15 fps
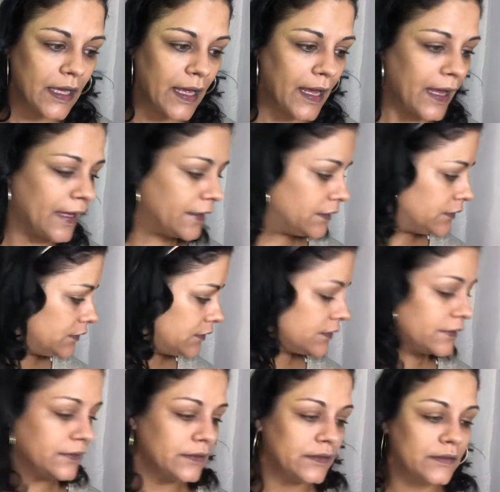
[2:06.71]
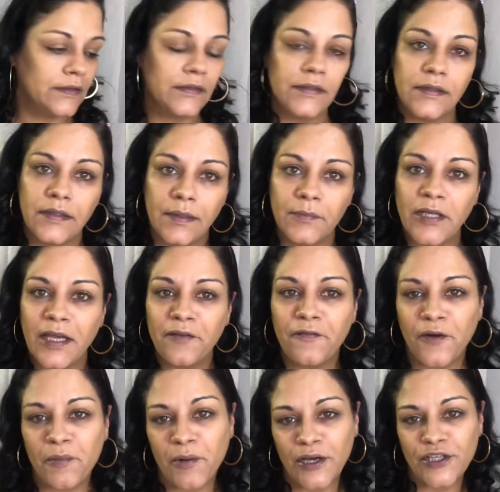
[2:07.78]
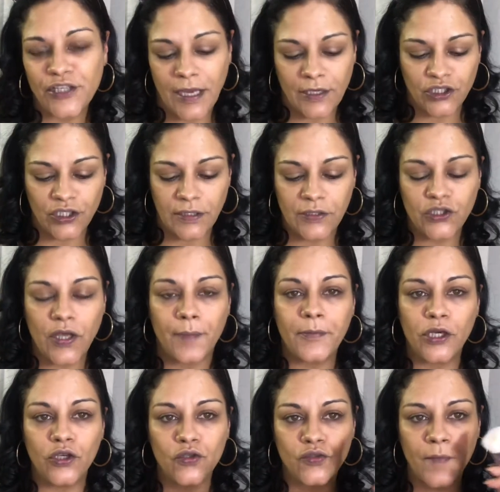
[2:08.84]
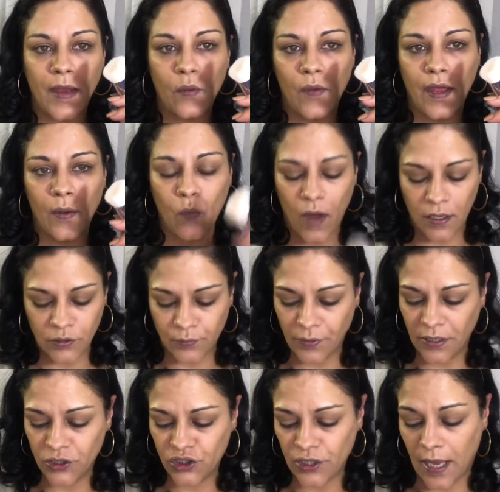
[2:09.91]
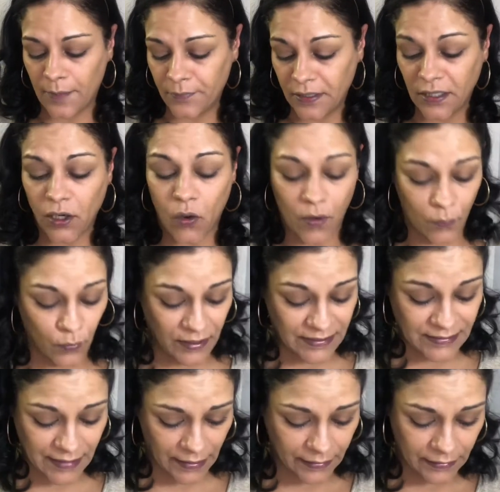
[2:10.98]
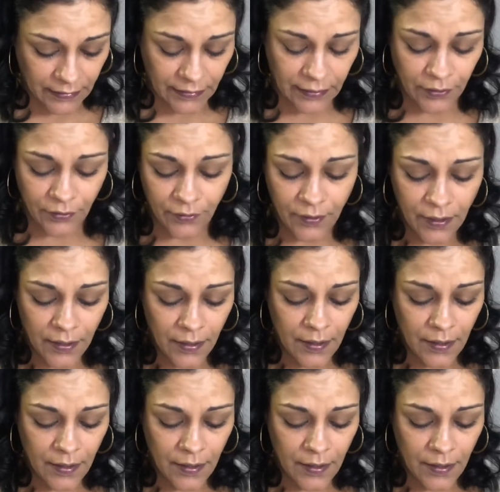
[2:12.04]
And I'm looking for a brush, actually. So I'm going to use my Wet n Wild brush. I'm going to go in with a second layer.